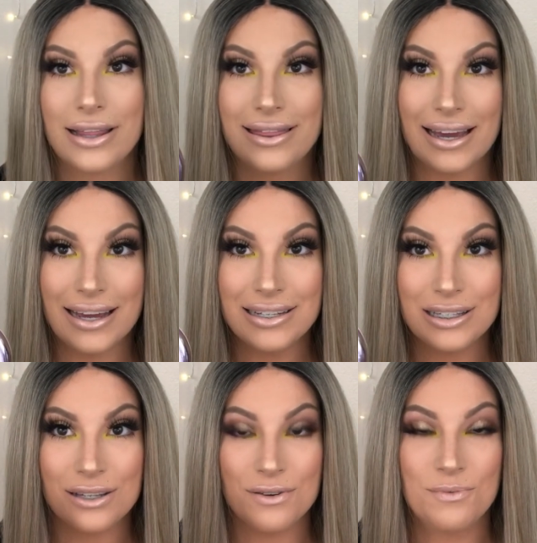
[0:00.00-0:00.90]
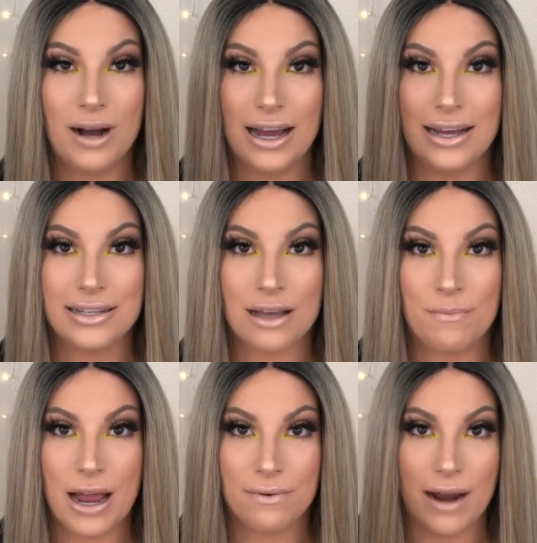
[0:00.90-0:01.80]
this was
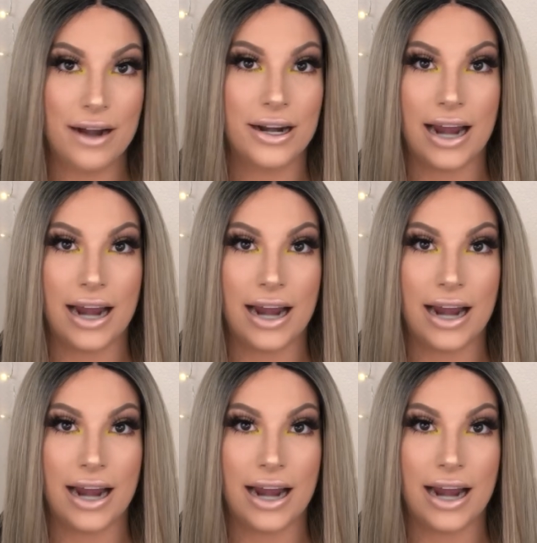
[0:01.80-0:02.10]
my ride or